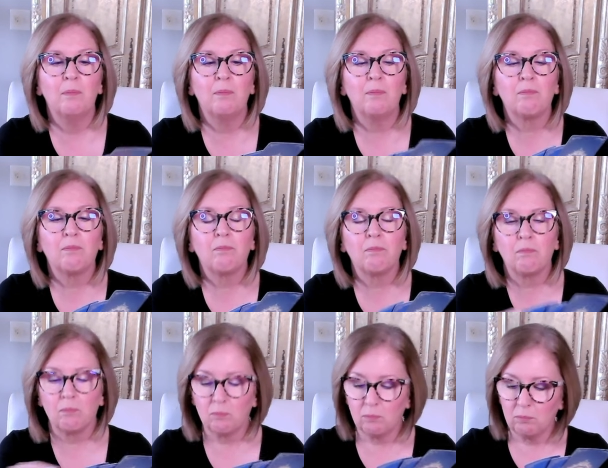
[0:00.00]

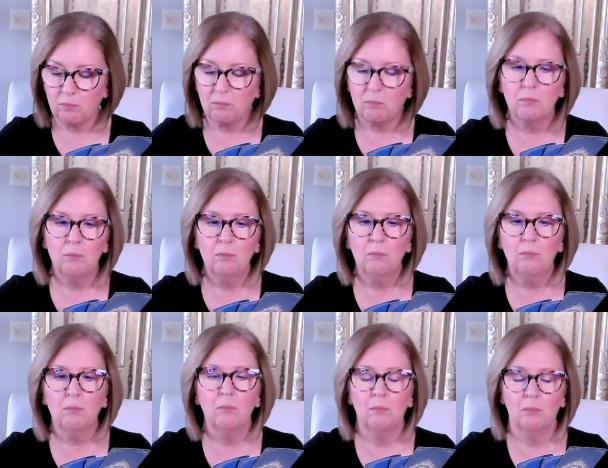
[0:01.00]

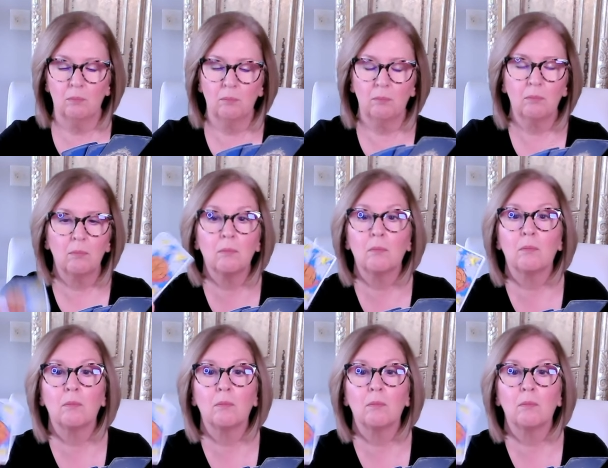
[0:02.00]
[no speech]